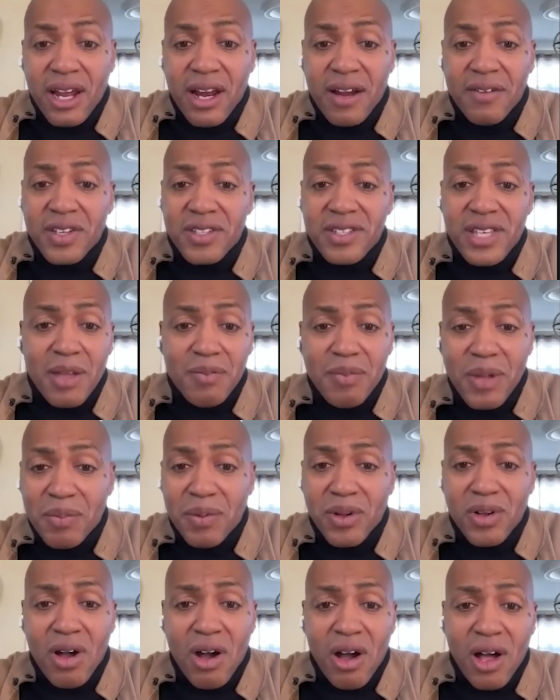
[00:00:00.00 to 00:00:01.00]
I've just had
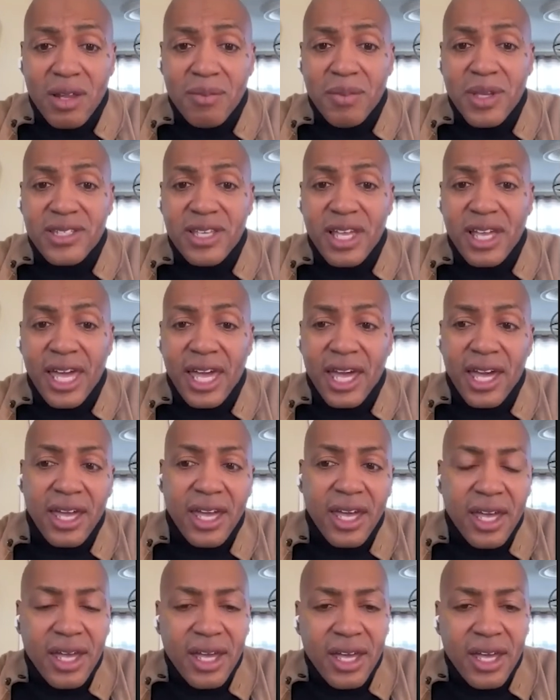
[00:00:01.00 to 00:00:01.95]
people calling me saying, "Hey,